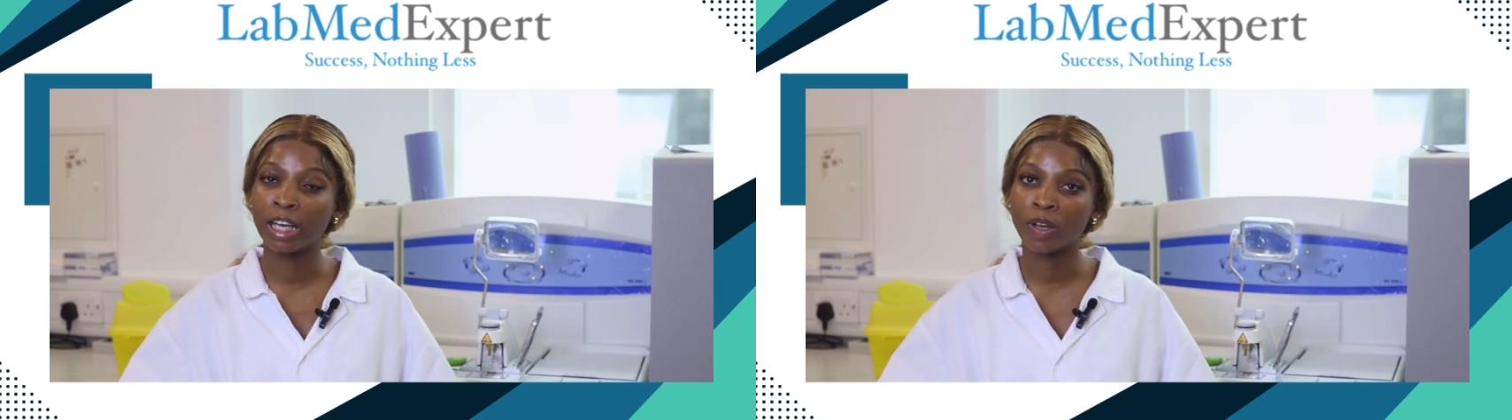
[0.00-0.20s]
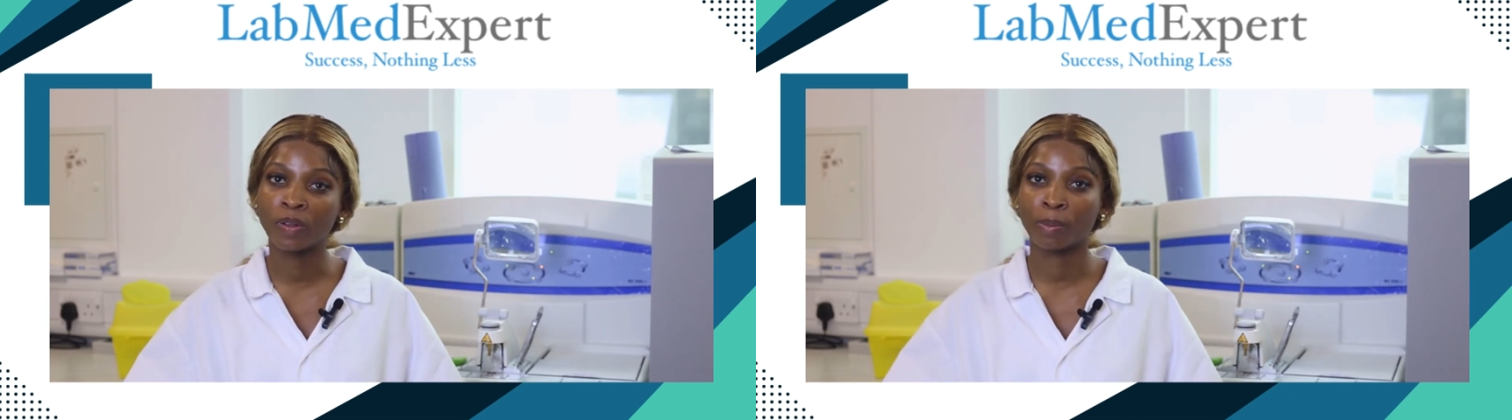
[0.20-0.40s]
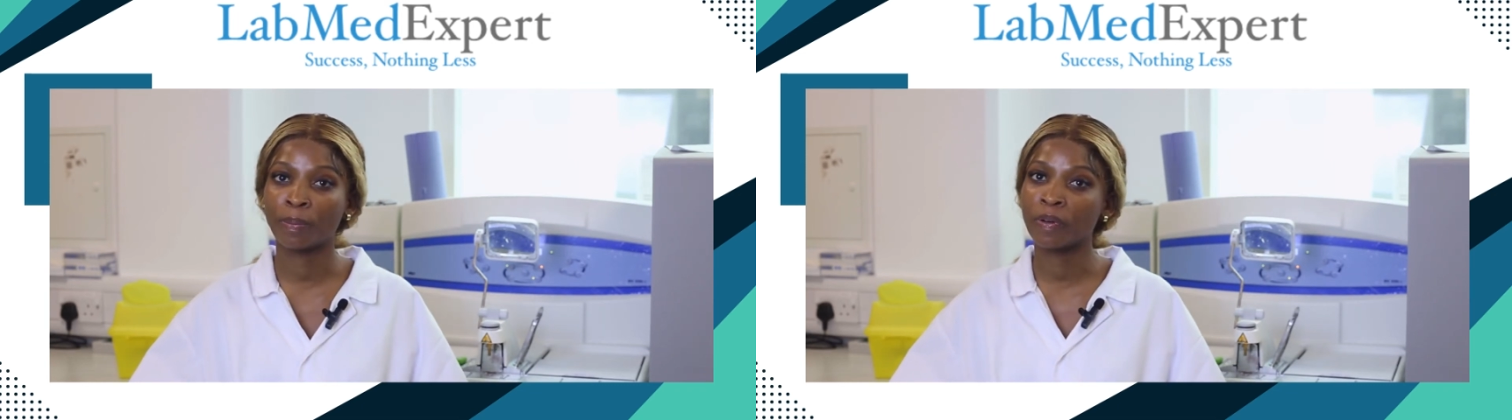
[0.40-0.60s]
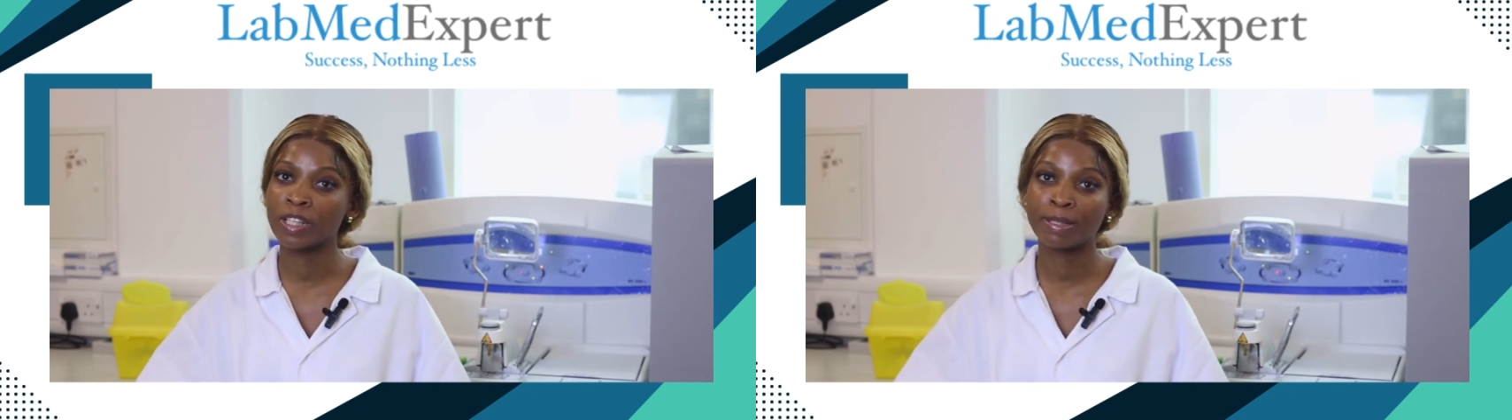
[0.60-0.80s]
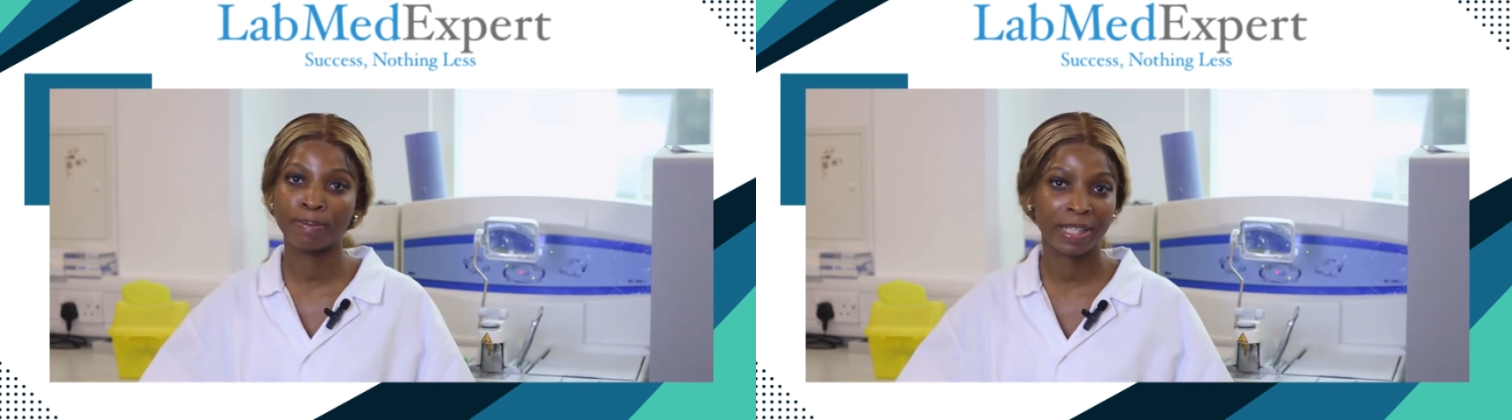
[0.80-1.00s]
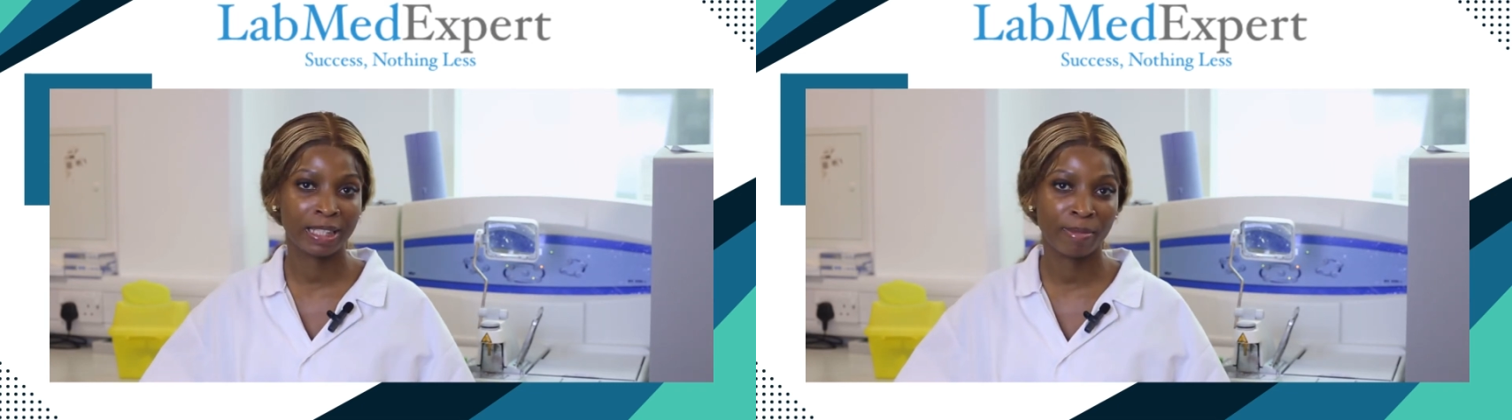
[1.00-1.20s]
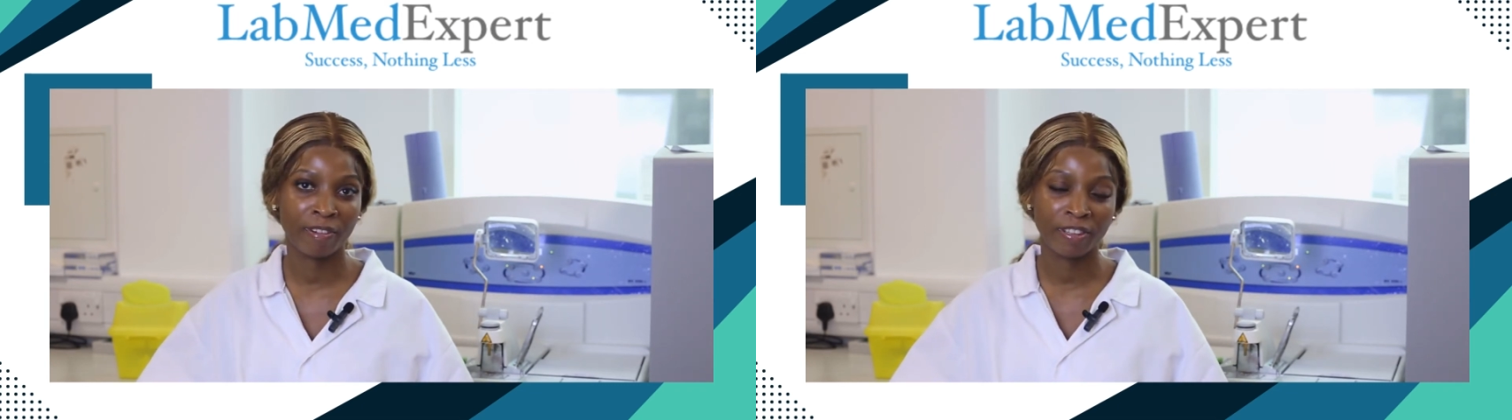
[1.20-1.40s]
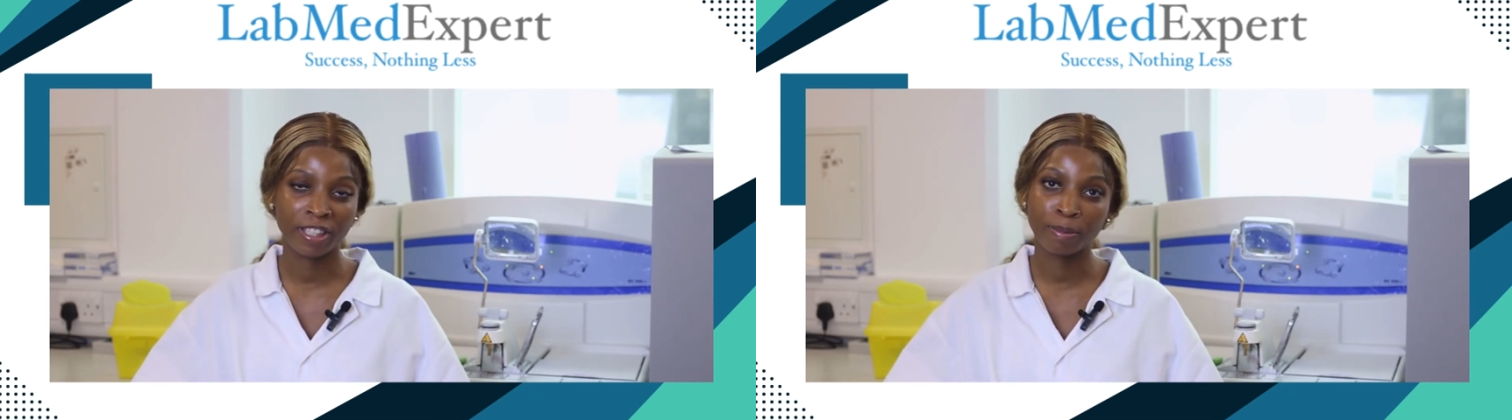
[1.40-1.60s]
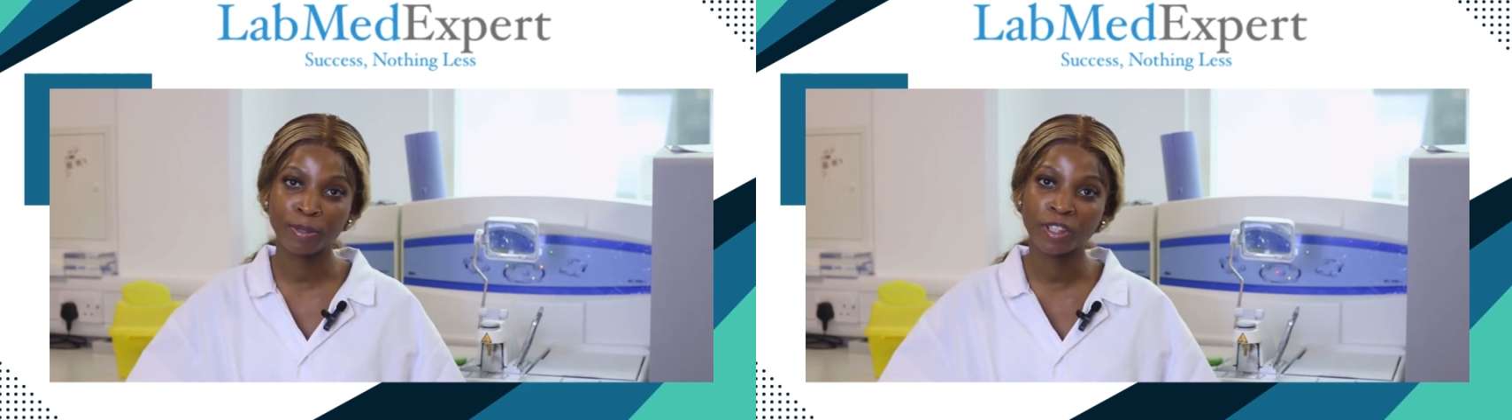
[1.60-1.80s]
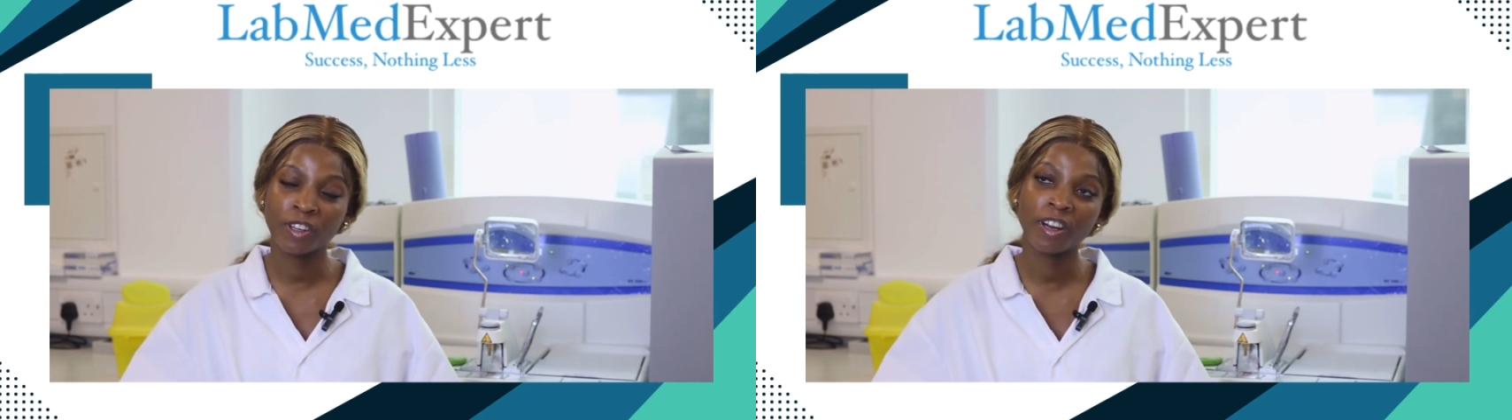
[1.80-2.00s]
a lot about specimen
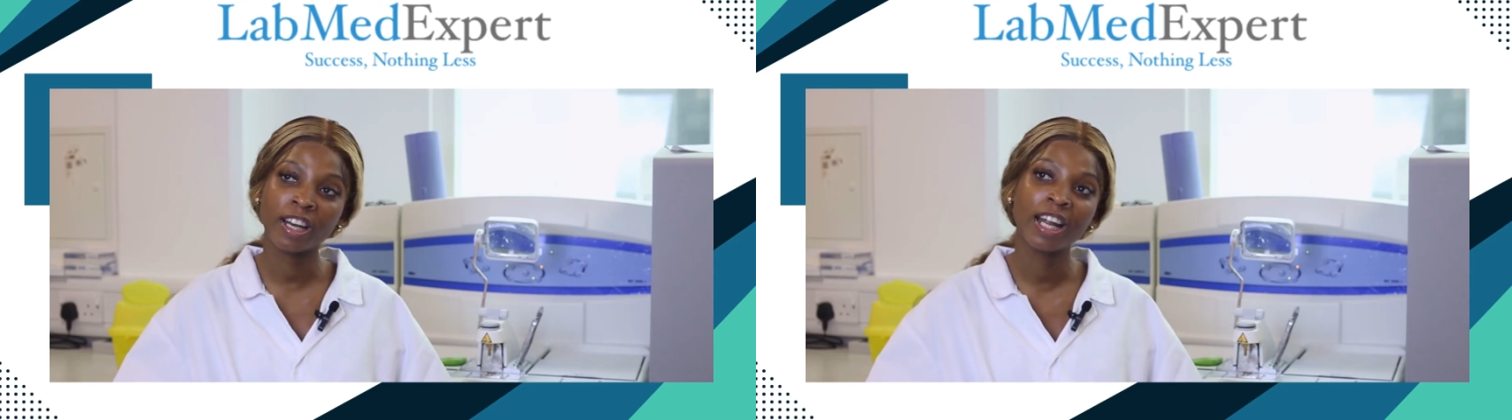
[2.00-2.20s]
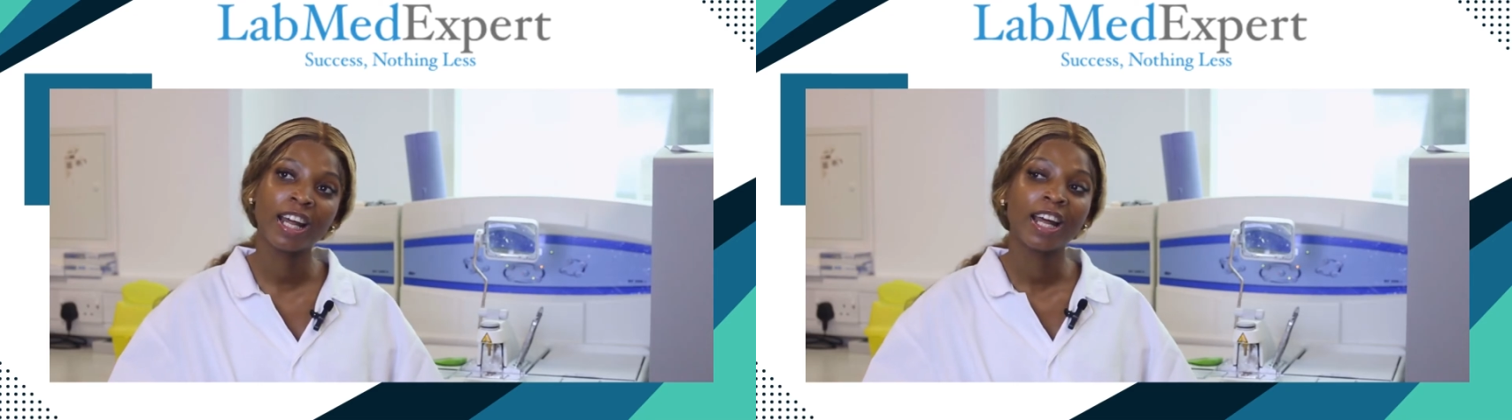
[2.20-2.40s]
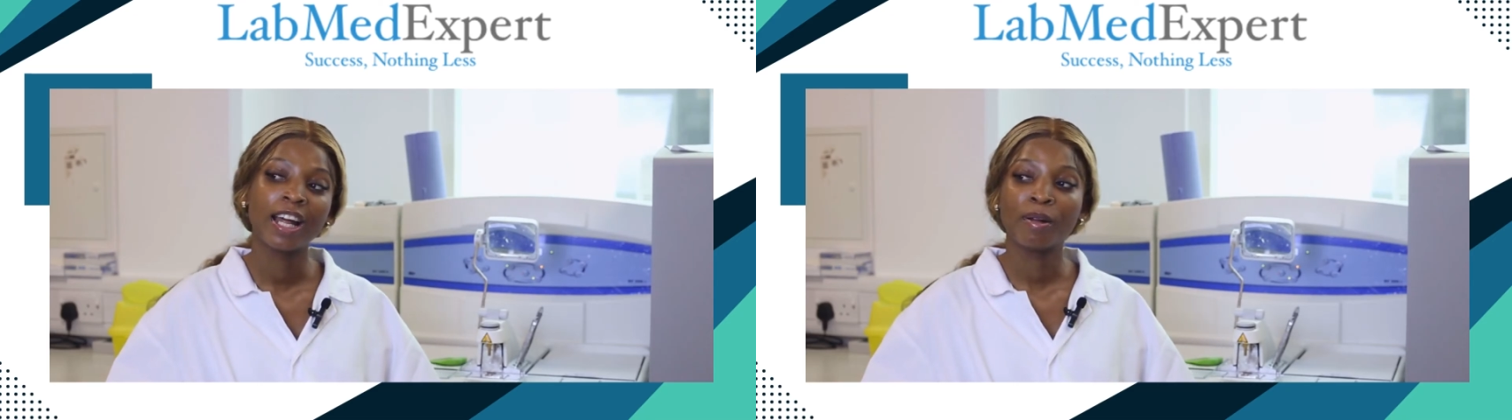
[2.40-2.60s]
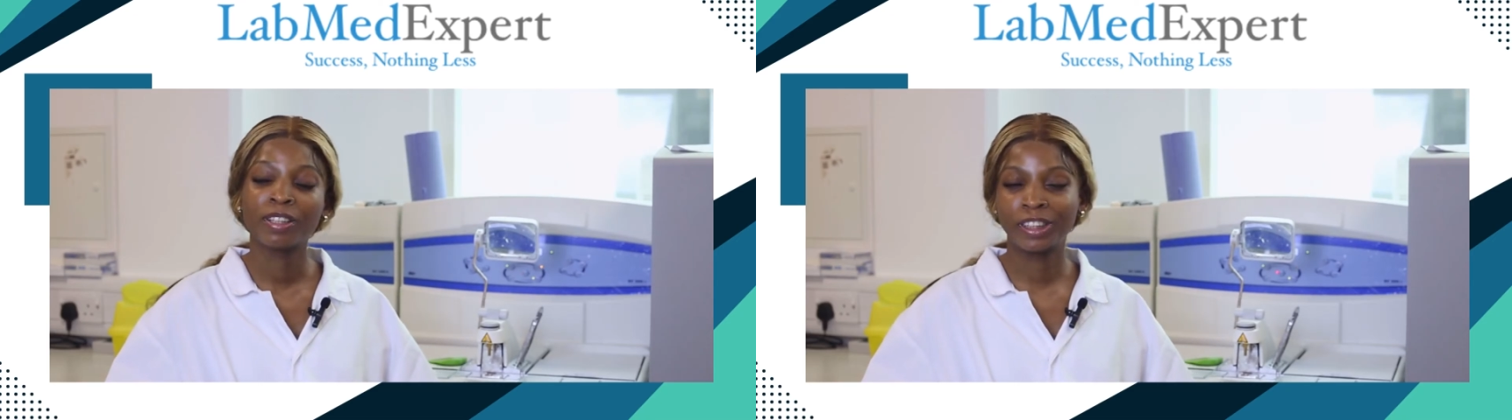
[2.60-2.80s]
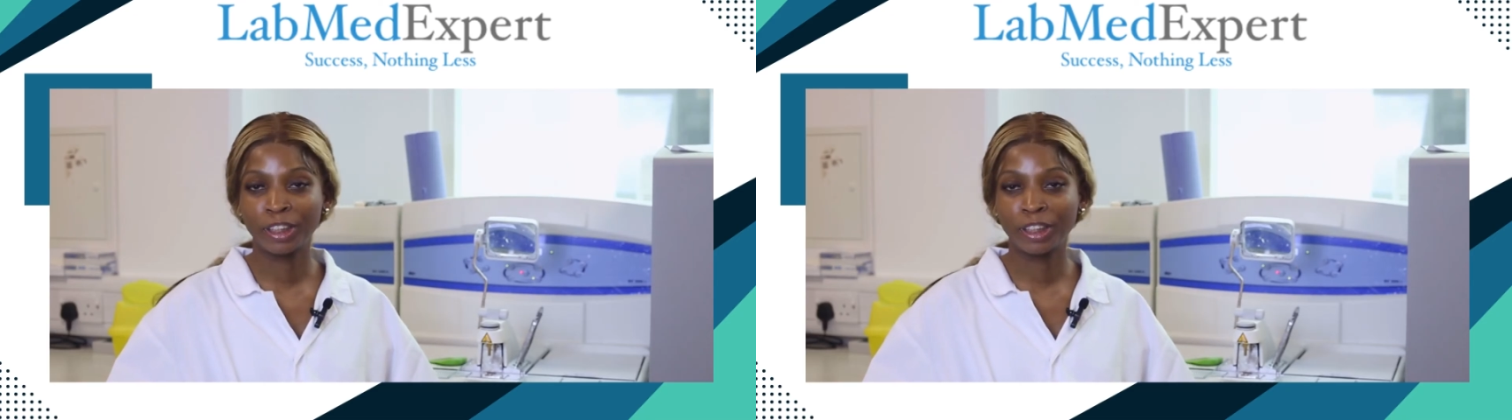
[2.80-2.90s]
reception,